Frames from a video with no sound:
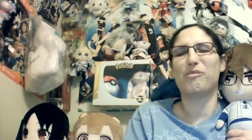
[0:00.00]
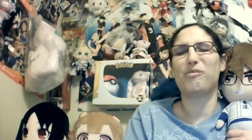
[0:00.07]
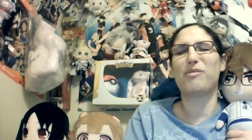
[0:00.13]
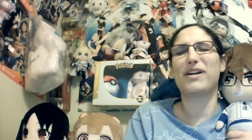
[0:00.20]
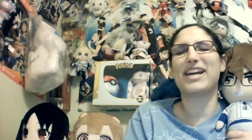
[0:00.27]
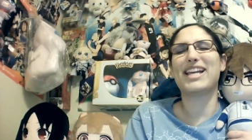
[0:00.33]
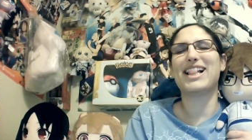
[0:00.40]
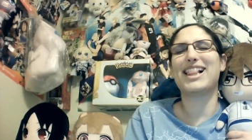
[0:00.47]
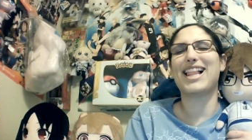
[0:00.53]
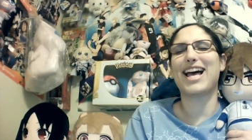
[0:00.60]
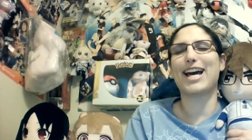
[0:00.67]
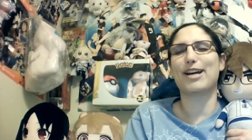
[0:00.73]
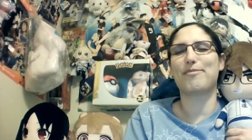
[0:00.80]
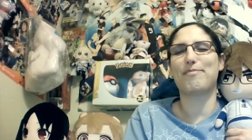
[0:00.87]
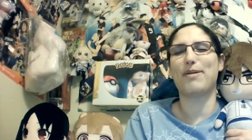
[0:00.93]
We
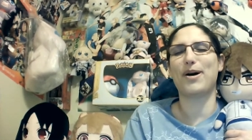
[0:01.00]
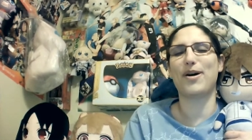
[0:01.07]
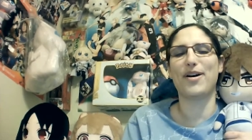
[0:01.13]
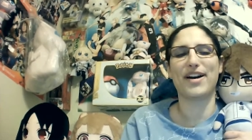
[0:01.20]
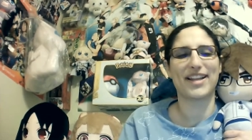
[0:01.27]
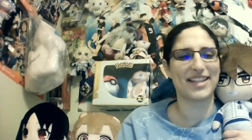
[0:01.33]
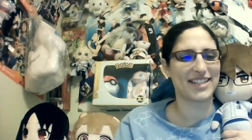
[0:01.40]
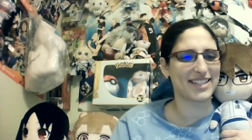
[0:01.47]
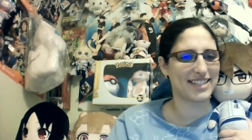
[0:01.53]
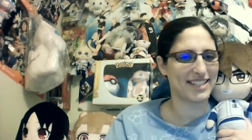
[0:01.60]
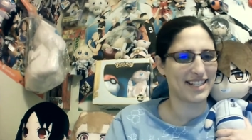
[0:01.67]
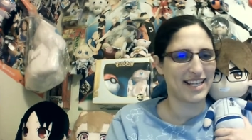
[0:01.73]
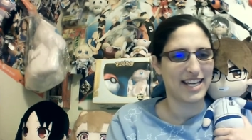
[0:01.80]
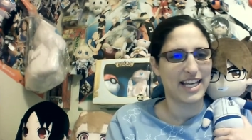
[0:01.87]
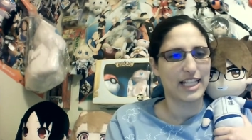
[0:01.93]
lack points.
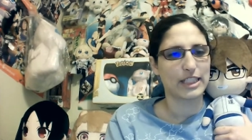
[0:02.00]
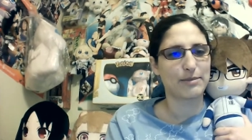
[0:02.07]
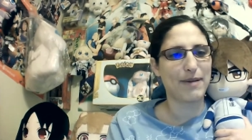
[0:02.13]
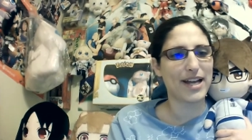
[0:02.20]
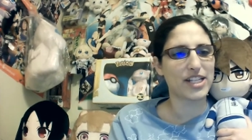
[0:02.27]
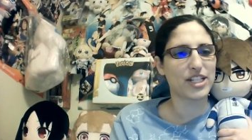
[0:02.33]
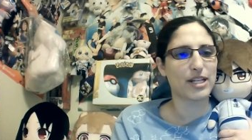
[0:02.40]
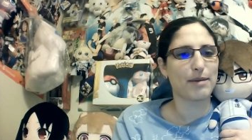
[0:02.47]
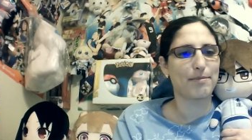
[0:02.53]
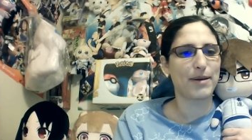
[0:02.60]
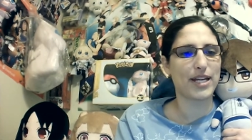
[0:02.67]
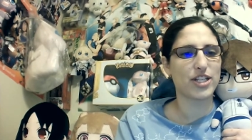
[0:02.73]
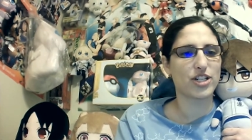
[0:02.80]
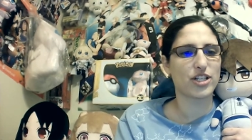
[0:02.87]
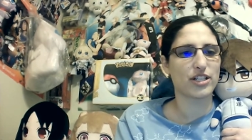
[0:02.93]
Smashing a
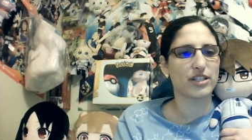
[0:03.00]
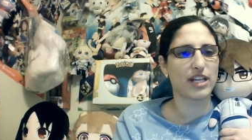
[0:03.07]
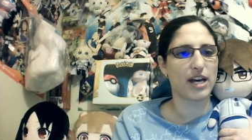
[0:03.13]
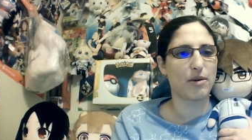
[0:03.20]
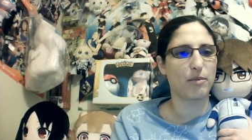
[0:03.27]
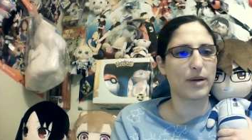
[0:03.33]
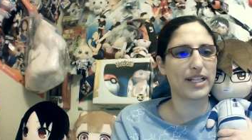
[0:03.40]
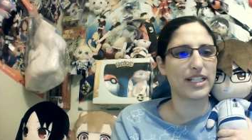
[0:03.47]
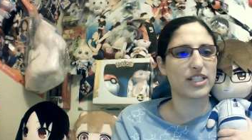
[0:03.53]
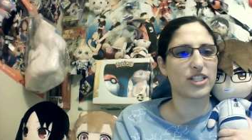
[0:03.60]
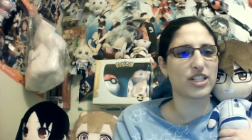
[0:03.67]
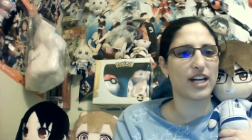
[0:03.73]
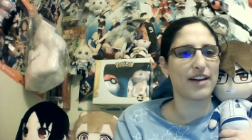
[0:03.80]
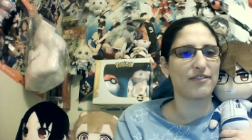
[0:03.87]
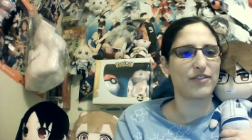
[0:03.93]
pitcher's uh, winning
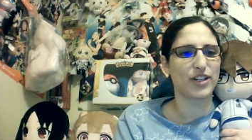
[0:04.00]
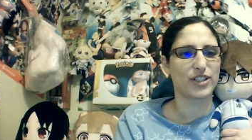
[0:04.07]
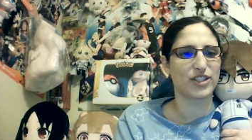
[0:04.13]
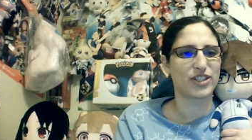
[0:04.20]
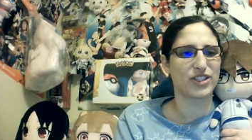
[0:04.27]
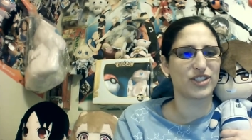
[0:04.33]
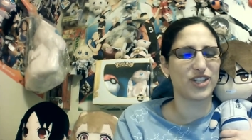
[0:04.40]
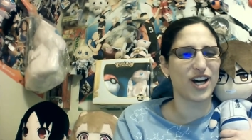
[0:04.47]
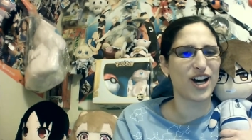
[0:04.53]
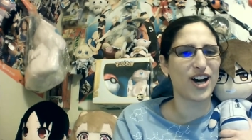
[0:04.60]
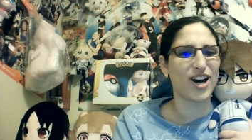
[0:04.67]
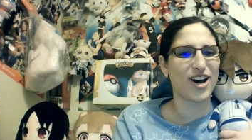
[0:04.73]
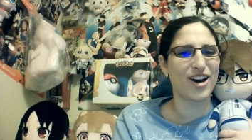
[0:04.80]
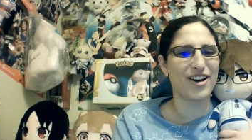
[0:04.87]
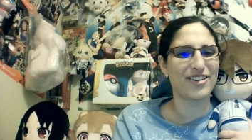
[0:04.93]
shot feels so
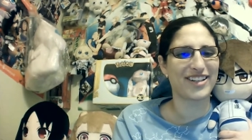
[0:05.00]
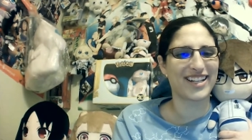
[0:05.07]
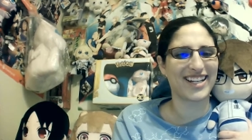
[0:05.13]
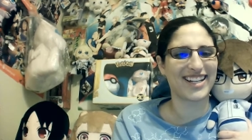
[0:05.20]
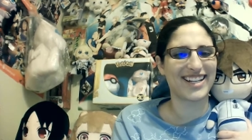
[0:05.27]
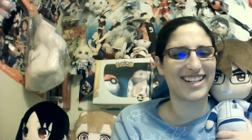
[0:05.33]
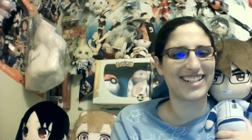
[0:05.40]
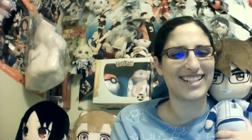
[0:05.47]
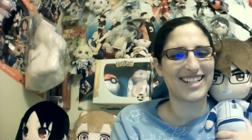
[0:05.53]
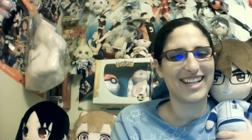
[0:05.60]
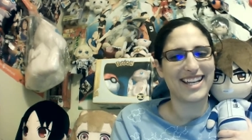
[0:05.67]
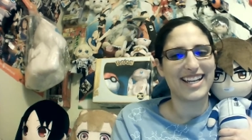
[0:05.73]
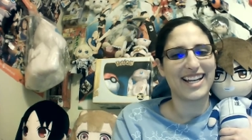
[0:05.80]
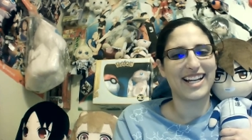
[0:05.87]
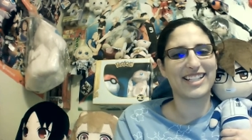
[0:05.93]
good.
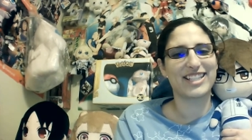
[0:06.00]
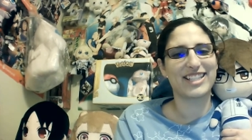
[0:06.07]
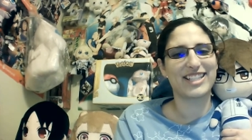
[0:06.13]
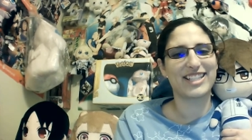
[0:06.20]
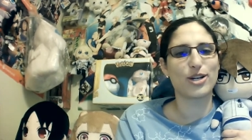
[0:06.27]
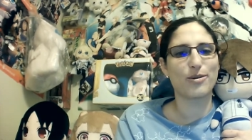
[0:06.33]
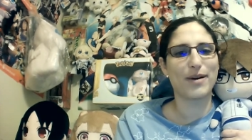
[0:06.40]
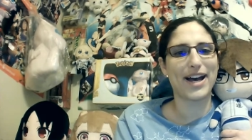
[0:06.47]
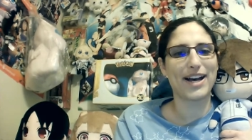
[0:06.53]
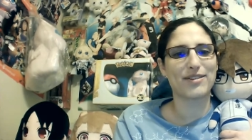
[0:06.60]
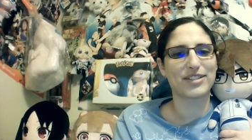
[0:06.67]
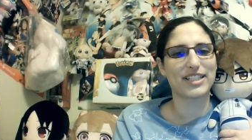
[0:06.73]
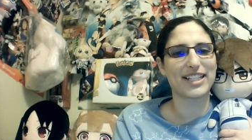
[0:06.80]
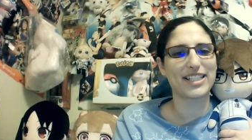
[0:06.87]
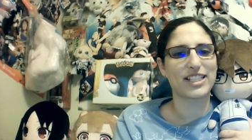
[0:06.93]
It's two
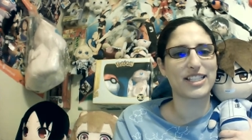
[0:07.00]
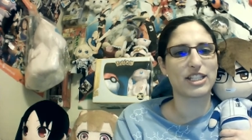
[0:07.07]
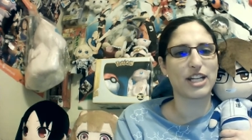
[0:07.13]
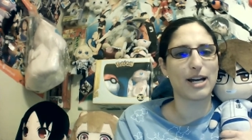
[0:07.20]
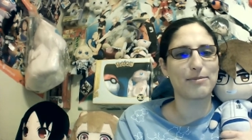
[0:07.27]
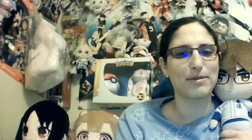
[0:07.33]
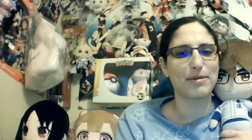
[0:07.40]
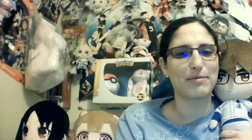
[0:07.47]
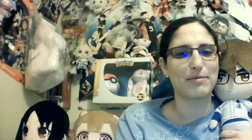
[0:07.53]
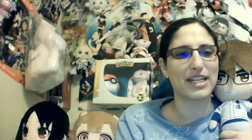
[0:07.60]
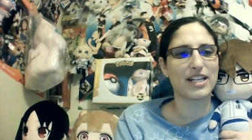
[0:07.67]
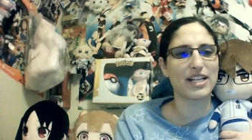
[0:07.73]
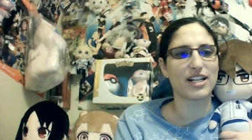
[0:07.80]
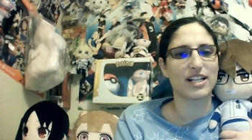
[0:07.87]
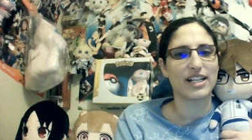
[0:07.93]
outs. Let's stop them
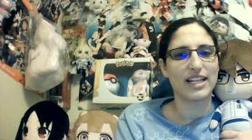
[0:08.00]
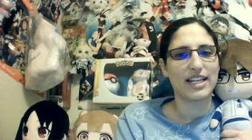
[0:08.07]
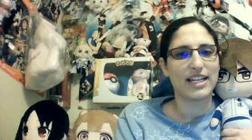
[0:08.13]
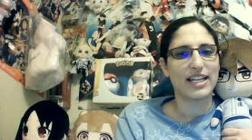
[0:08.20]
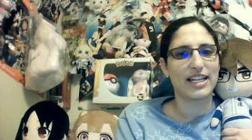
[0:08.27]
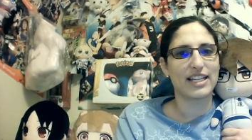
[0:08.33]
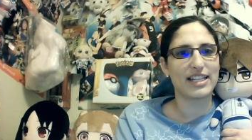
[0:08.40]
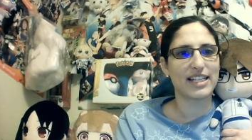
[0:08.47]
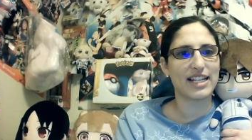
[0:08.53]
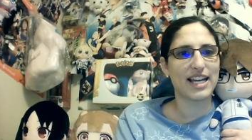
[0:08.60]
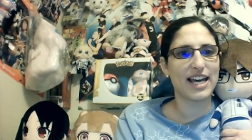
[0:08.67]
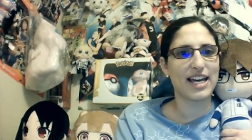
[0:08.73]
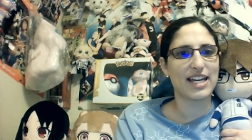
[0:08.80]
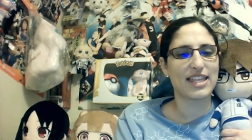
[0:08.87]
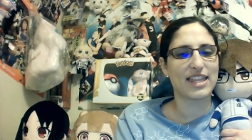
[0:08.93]
here in the
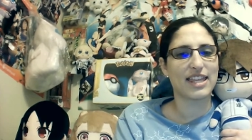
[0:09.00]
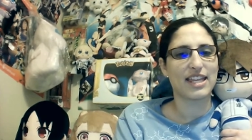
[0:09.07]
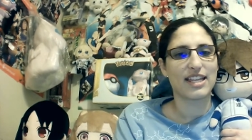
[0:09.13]
eighth.